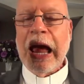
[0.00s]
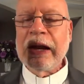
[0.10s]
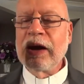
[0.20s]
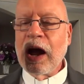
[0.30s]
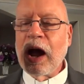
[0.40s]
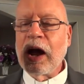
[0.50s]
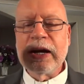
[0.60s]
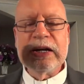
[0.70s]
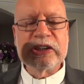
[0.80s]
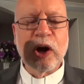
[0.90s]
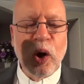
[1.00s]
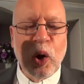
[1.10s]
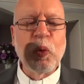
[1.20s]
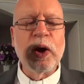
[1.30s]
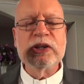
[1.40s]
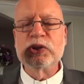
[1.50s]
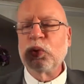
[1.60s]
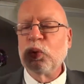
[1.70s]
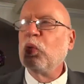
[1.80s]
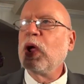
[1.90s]
and God is always
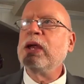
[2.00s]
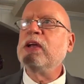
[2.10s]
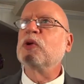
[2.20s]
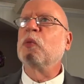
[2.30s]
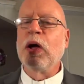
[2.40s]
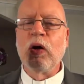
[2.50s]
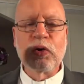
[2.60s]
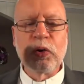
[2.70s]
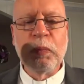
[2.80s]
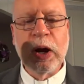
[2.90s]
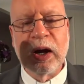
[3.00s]
ready to welcome